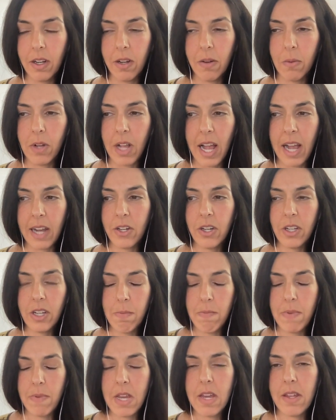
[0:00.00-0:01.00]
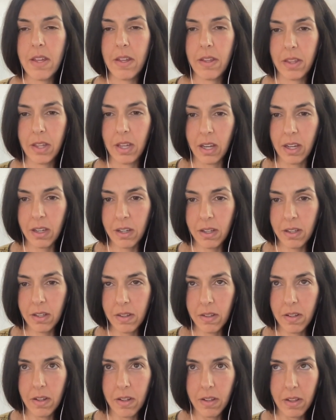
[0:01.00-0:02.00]
will actually be the thing
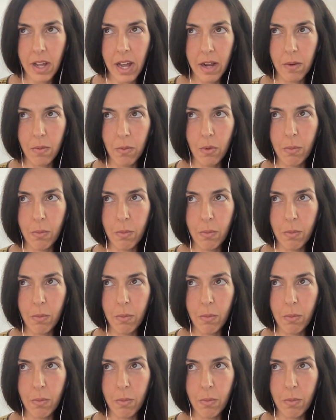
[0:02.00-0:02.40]
that